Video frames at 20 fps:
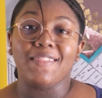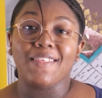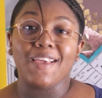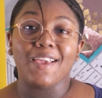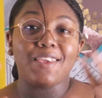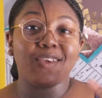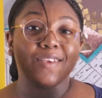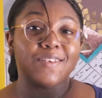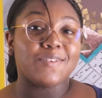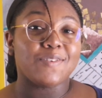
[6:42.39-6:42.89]

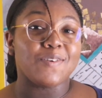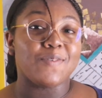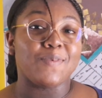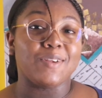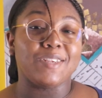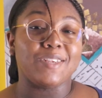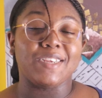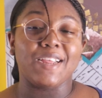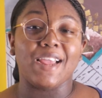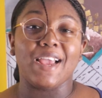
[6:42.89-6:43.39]
Thank you so
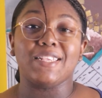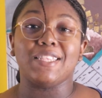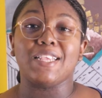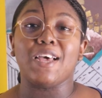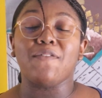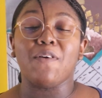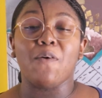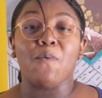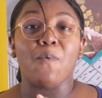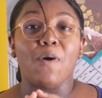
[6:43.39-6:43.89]
much, guys.
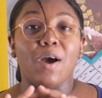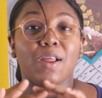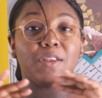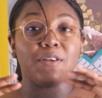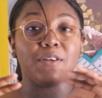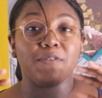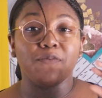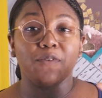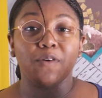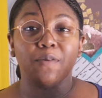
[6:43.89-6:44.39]
Have a
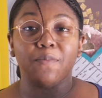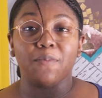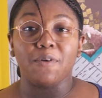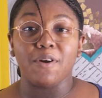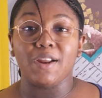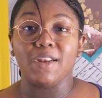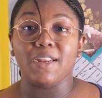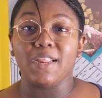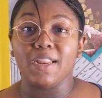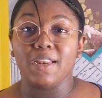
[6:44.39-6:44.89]
wonderful
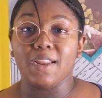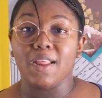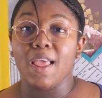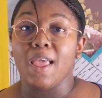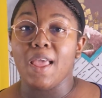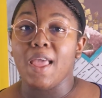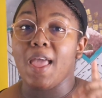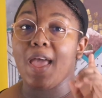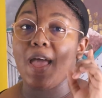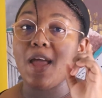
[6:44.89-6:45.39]
morning.
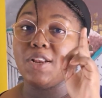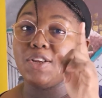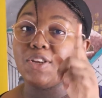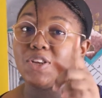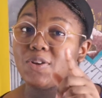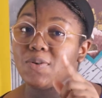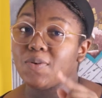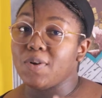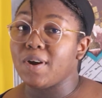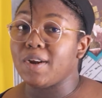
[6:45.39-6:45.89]

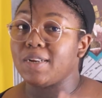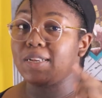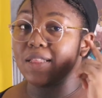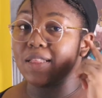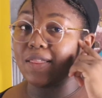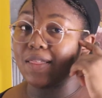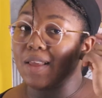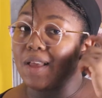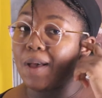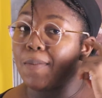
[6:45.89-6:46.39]
Ensure
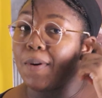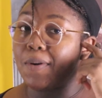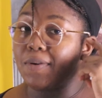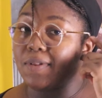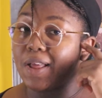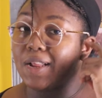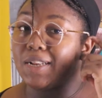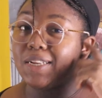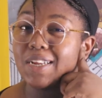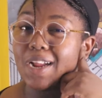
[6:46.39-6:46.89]
to think
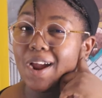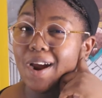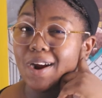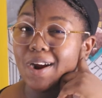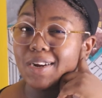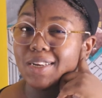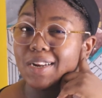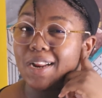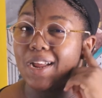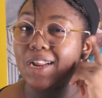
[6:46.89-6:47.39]
about that
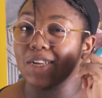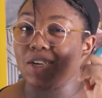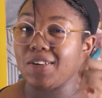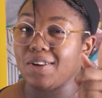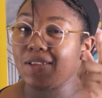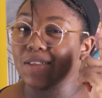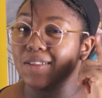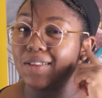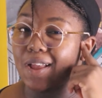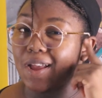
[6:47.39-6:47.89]
charge that I
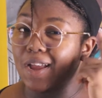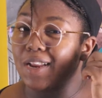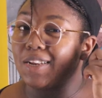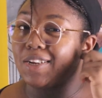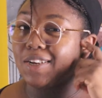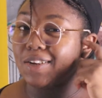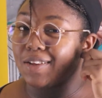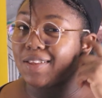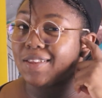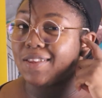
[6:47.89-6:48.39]

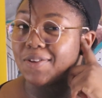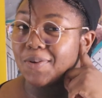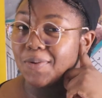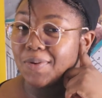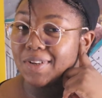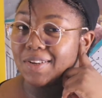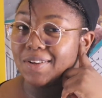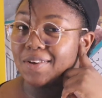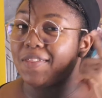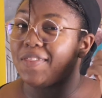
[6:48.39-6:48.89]
just
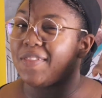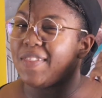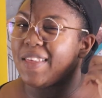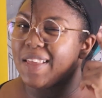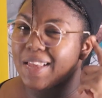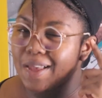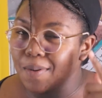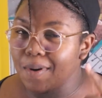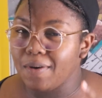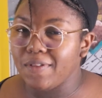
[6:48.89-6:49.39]
told you.
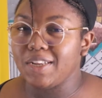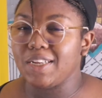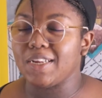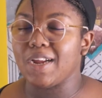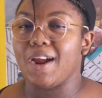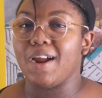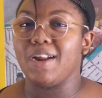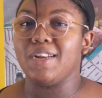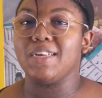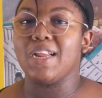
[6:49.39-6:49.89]
Think about the
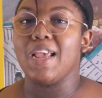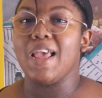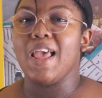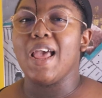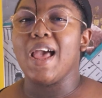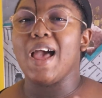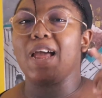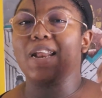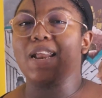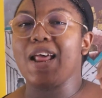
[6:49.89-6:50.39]
charge
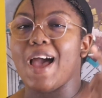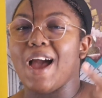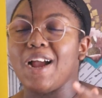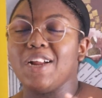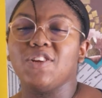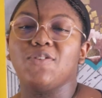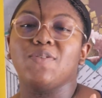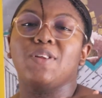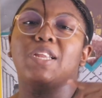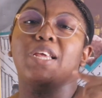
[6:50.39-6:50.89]
and
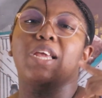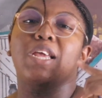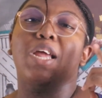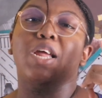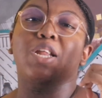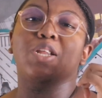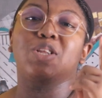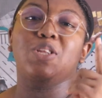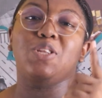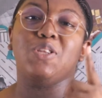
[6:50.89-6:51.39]
actually
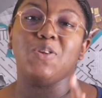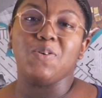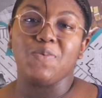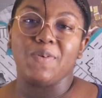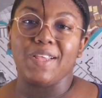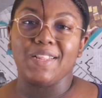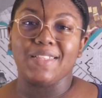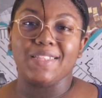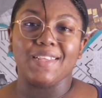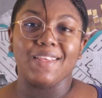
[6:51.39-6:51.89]

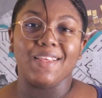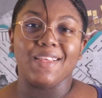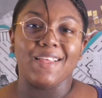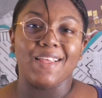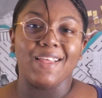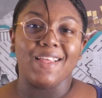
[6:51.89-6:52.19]
do it.